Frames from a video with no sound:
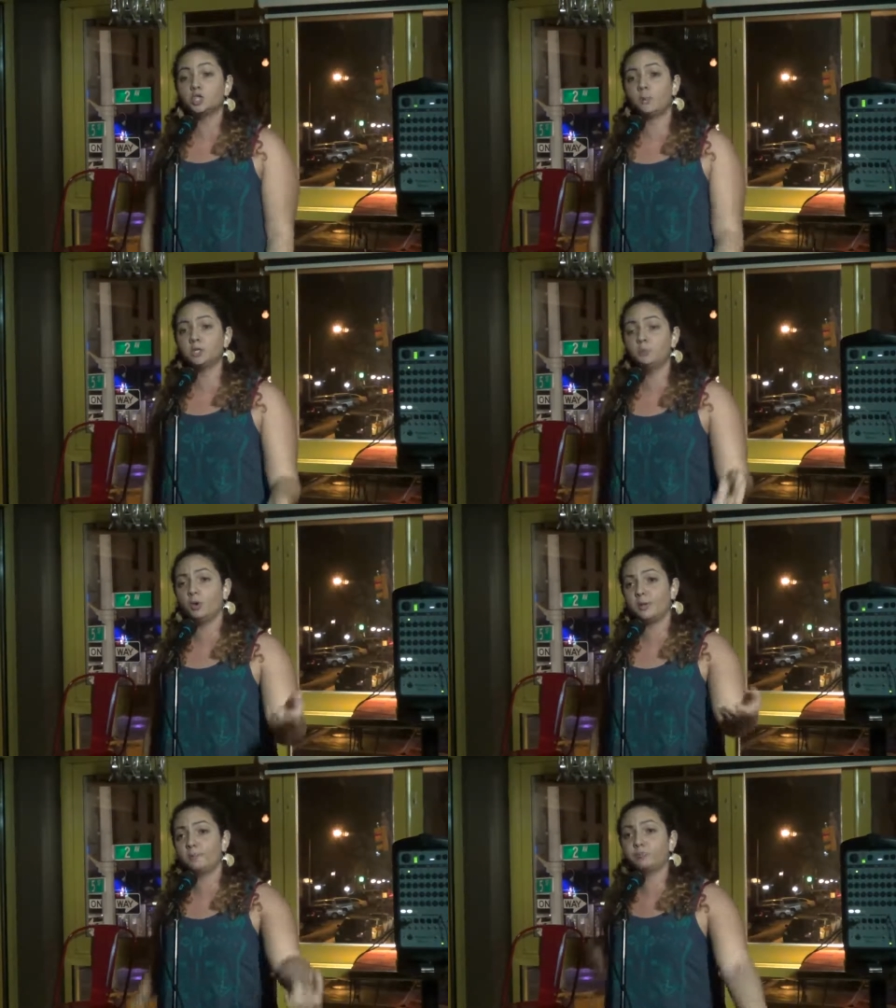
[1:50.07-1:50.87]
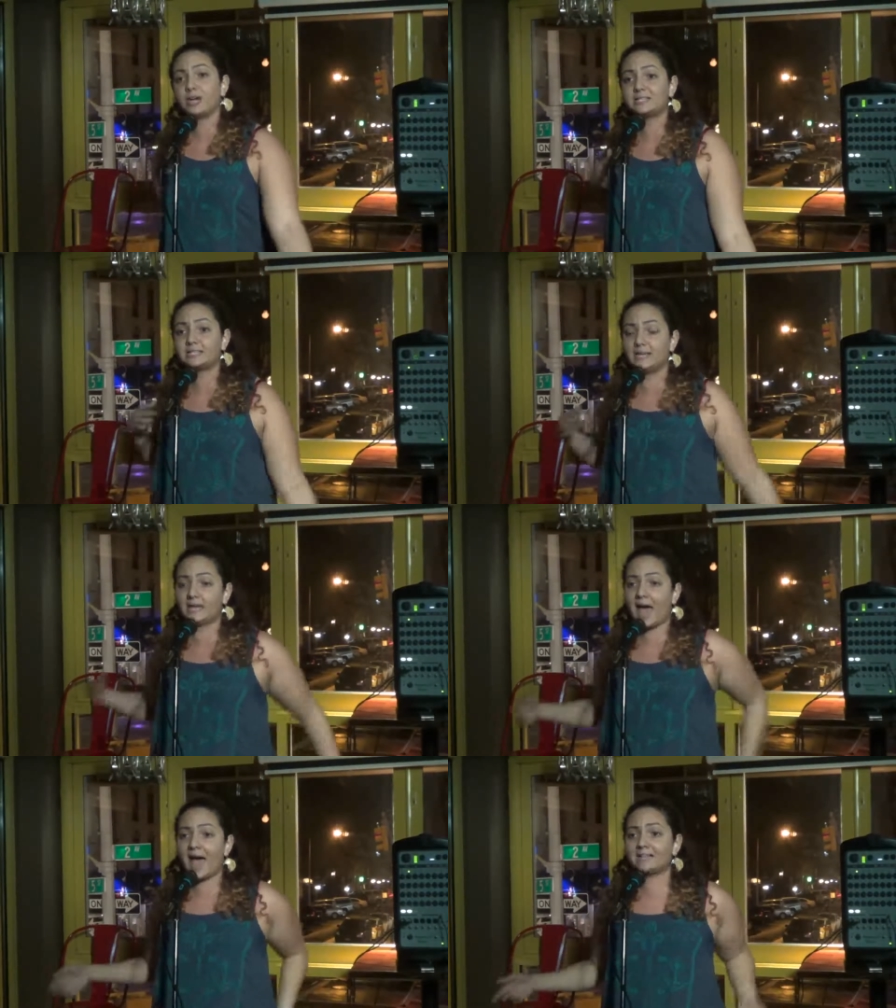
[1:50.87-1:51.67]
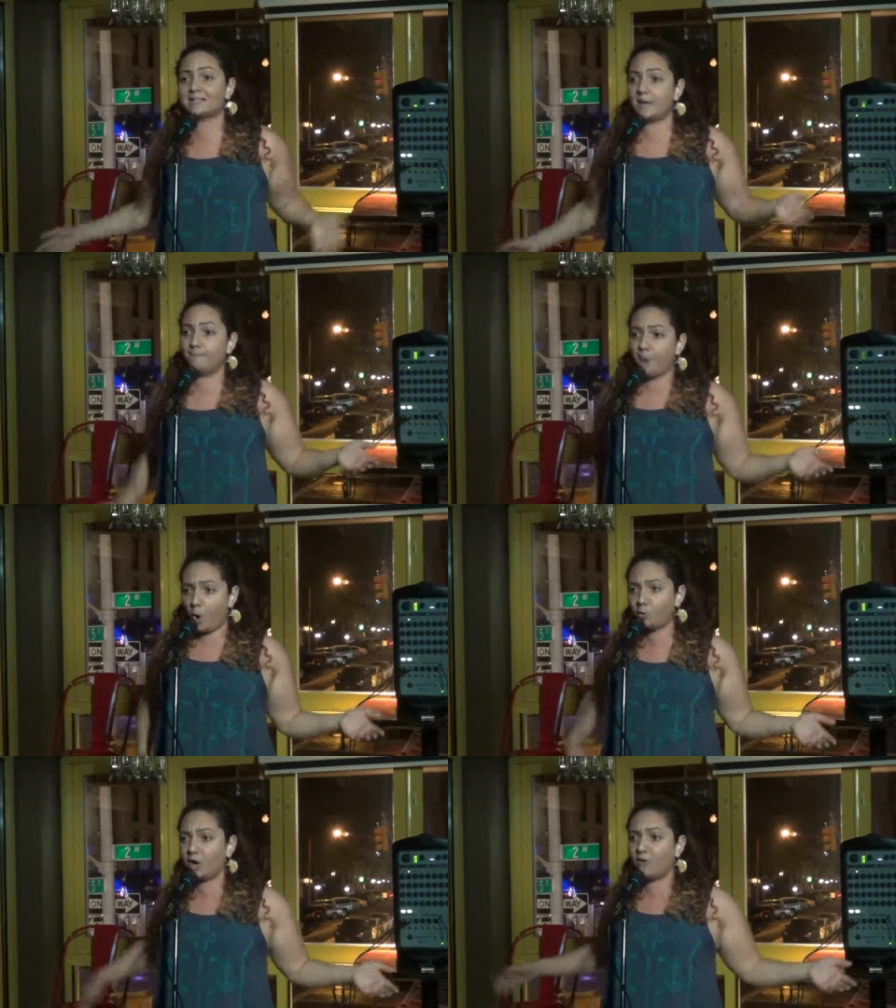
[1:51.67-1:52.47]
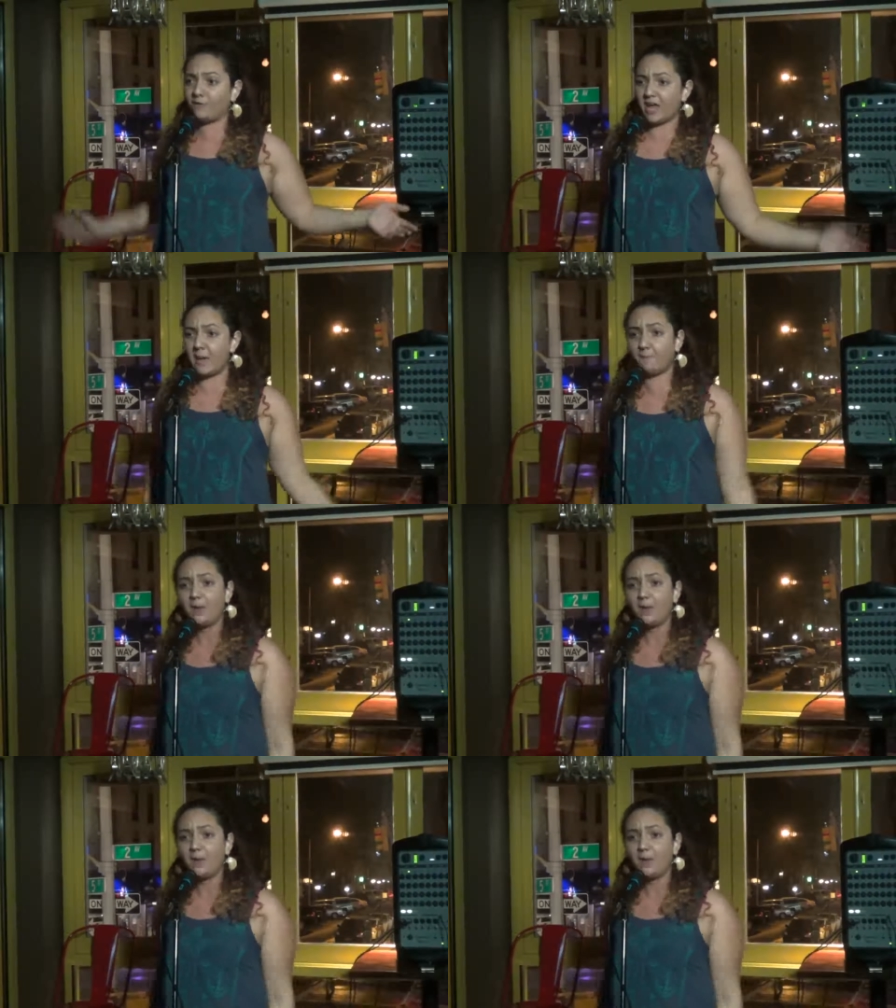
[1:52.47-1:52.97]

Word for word: so much more than breasts and ass and bone of hip.